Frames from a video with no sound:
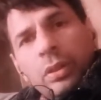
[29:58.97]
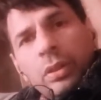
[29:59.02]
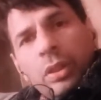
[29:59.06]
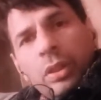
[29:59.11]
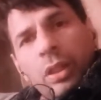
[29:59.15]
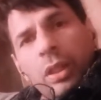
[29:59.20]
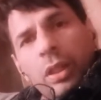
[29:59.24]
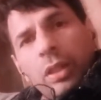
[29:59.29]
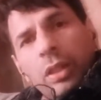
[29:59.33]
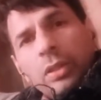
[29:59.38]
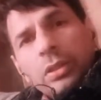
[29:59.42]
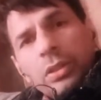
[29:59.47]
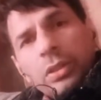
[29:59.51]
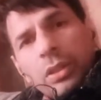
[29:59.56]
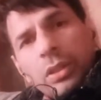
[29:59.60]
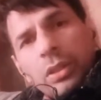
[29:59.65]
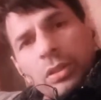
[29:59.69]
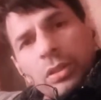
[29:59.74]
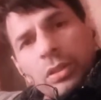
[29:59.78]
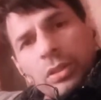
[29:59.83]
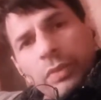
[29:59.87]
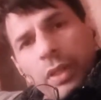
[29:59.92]
and church
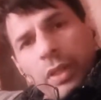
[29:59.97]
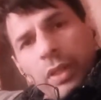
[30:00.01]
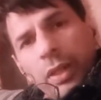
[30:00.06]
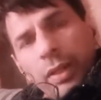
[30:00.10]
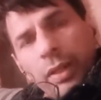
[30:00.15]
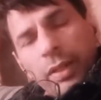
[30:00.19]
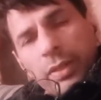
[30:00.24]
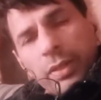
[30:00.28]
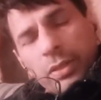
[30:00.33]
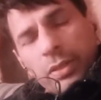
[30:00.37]
vandalizing